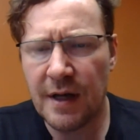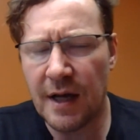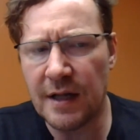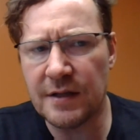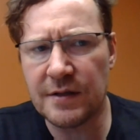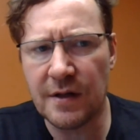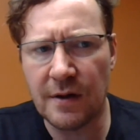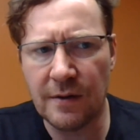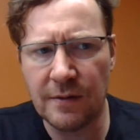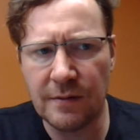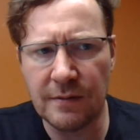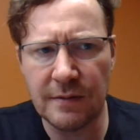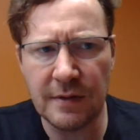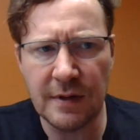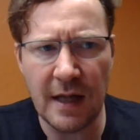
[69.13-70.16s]
And
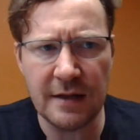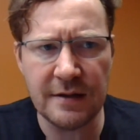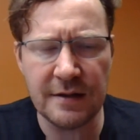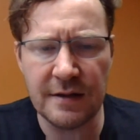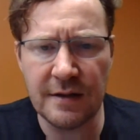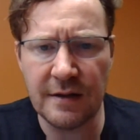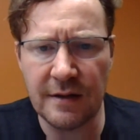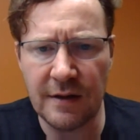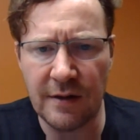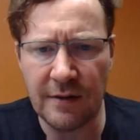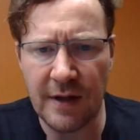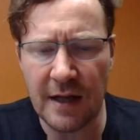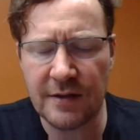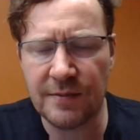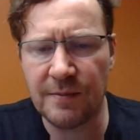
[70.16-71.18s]
so that's
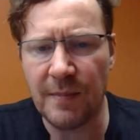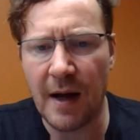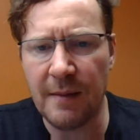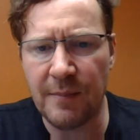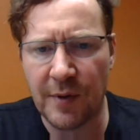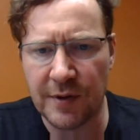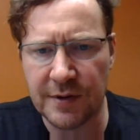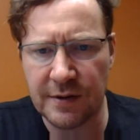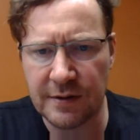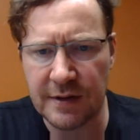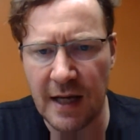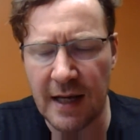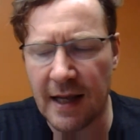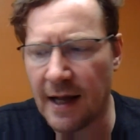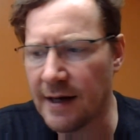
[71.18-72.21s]
my personal
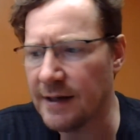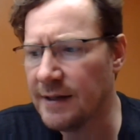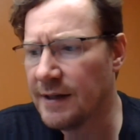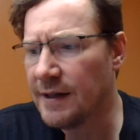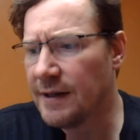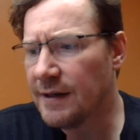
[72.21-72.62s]
take on it.